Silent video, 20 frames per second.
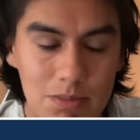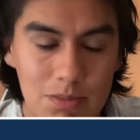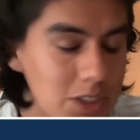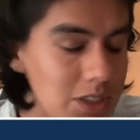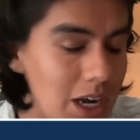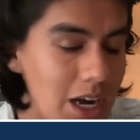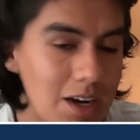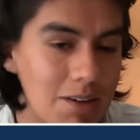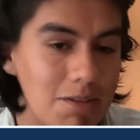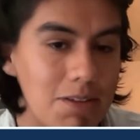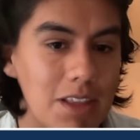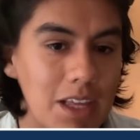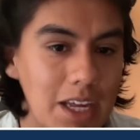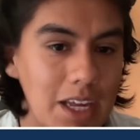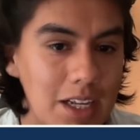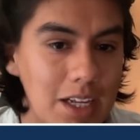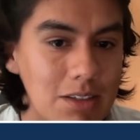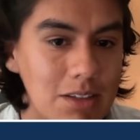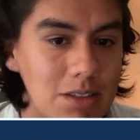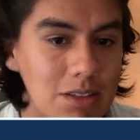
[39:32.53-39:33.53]
side of
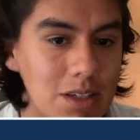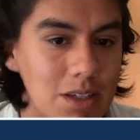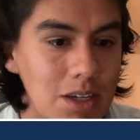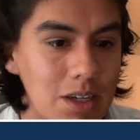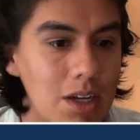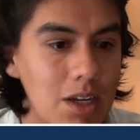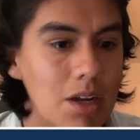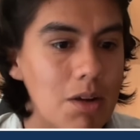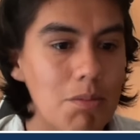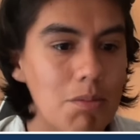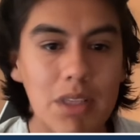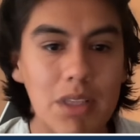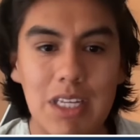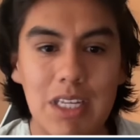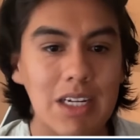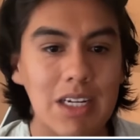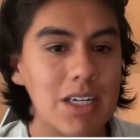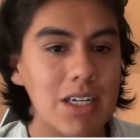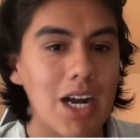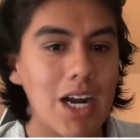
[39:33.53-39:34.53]
things, but
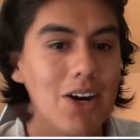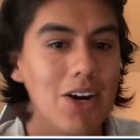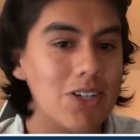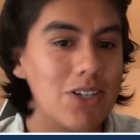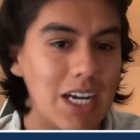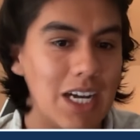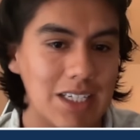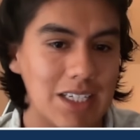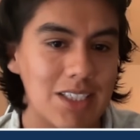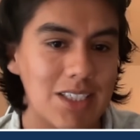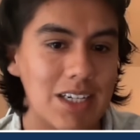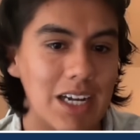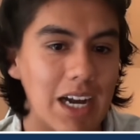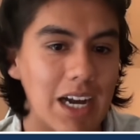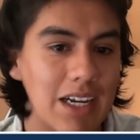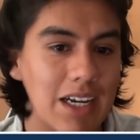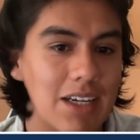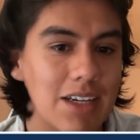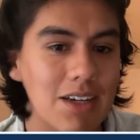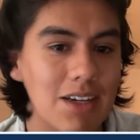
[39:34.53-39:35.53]
the entire tech
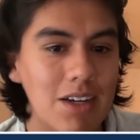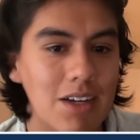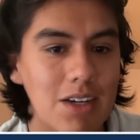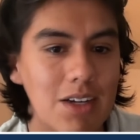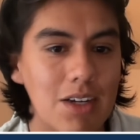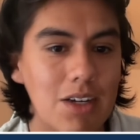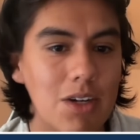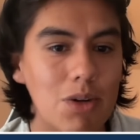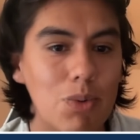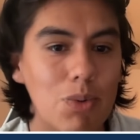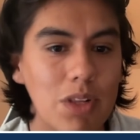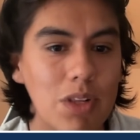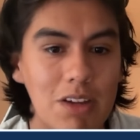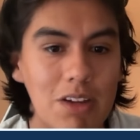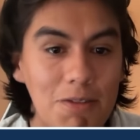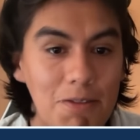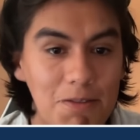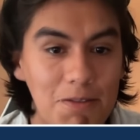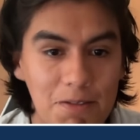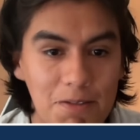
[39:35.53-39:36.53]
stack. Really
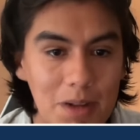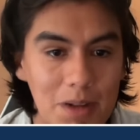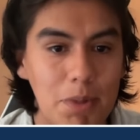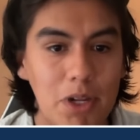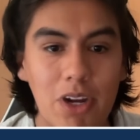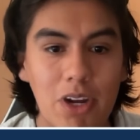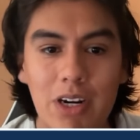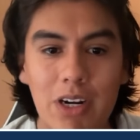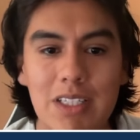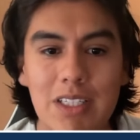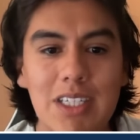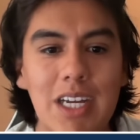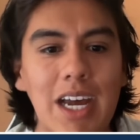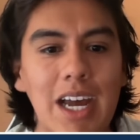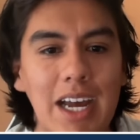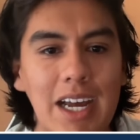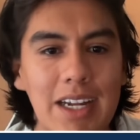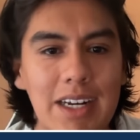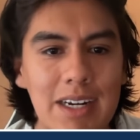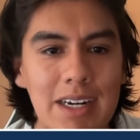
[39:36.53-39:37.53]
flip it on its
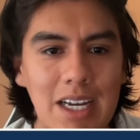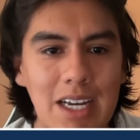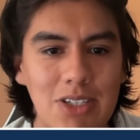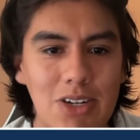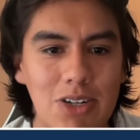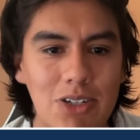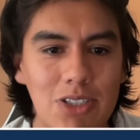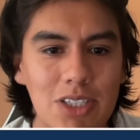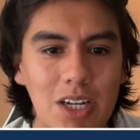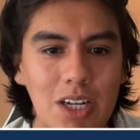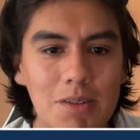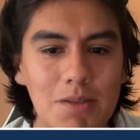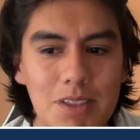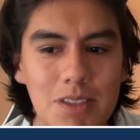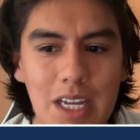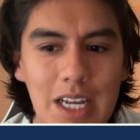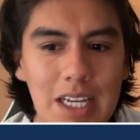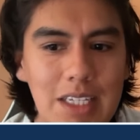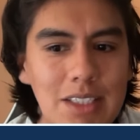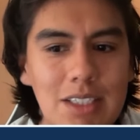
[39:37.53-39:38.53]
head and ask
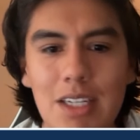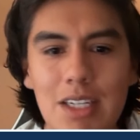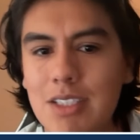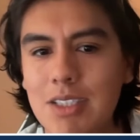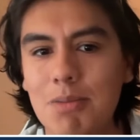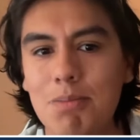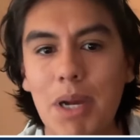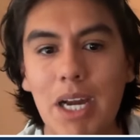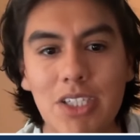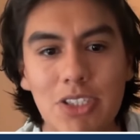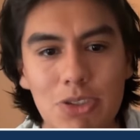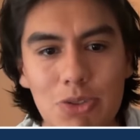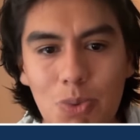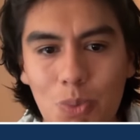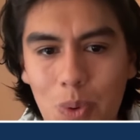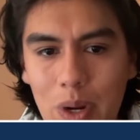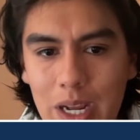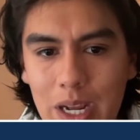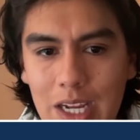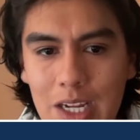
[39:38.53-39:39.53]
ourselves, is this the best
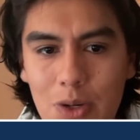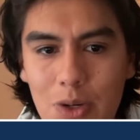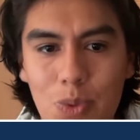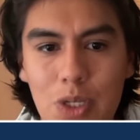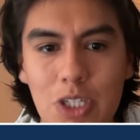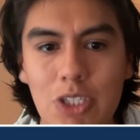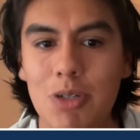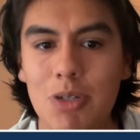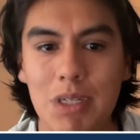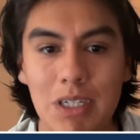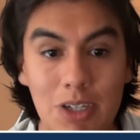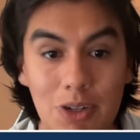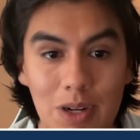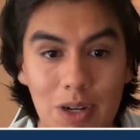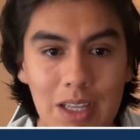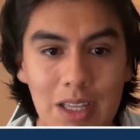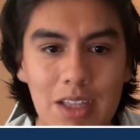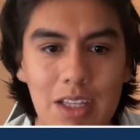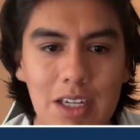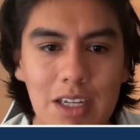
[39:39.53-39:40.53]
way we should be
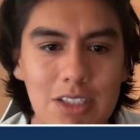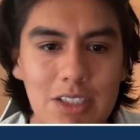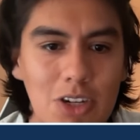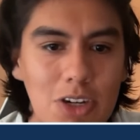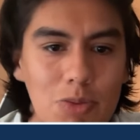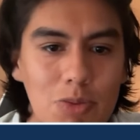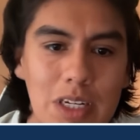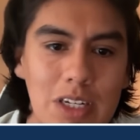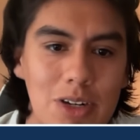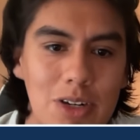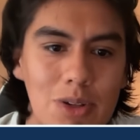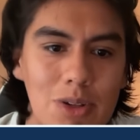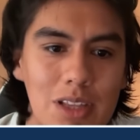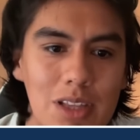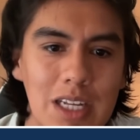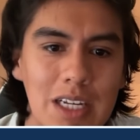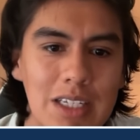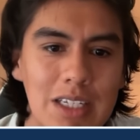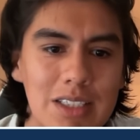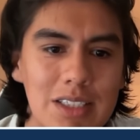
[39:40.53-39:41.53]
doing things? Could we do
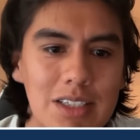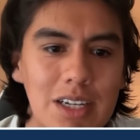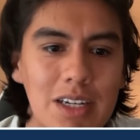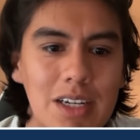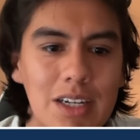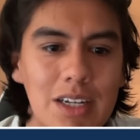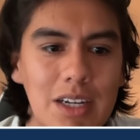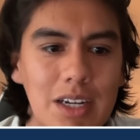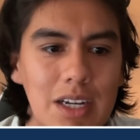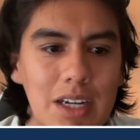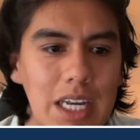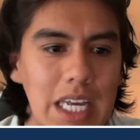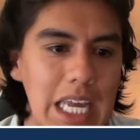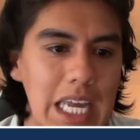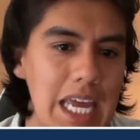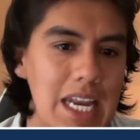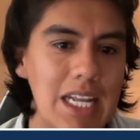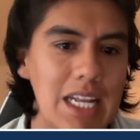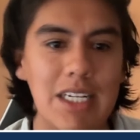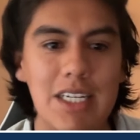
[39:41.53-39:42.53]
things
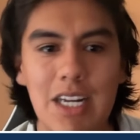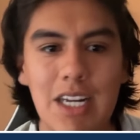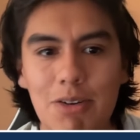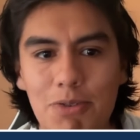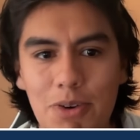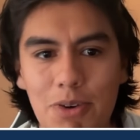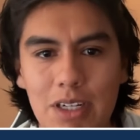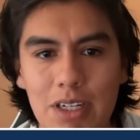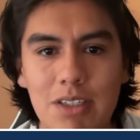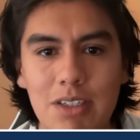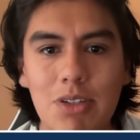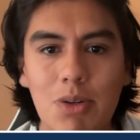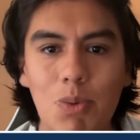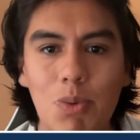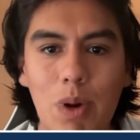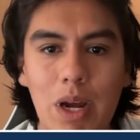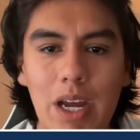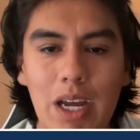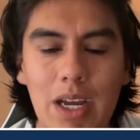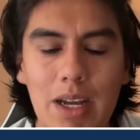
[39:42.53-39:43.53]
in a different
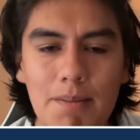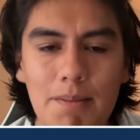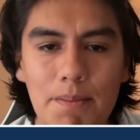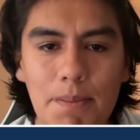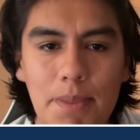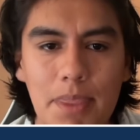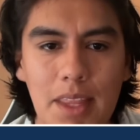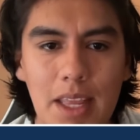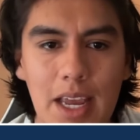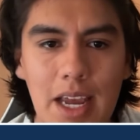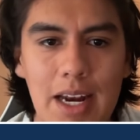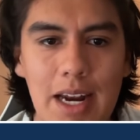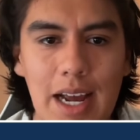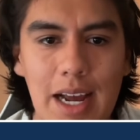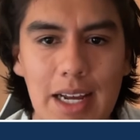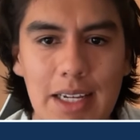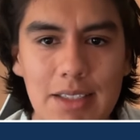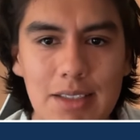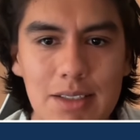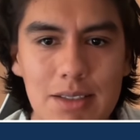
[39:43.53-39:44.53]
way? And
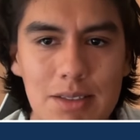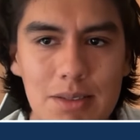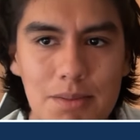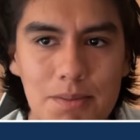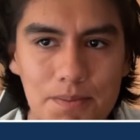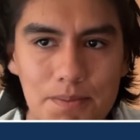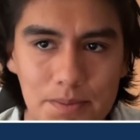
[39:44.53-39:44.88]
as